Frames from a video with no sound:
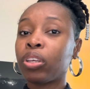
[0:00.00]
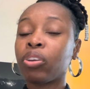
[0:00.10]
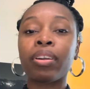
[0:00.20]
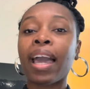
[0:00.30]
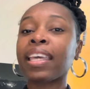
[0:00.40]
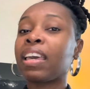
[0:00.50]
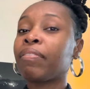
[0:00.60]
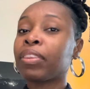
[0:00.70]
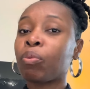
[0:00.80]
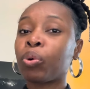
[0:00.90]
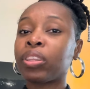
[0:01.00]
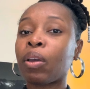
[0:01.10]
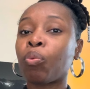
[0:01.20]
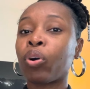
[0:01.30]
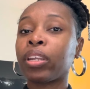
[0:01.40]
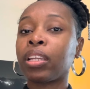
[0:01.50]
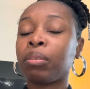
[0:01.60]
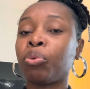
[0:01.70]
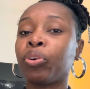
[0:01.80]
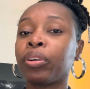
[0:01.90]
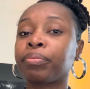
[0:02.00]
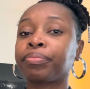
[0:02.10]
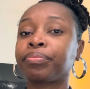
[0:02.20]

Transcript: you're not giving them what they want anymore.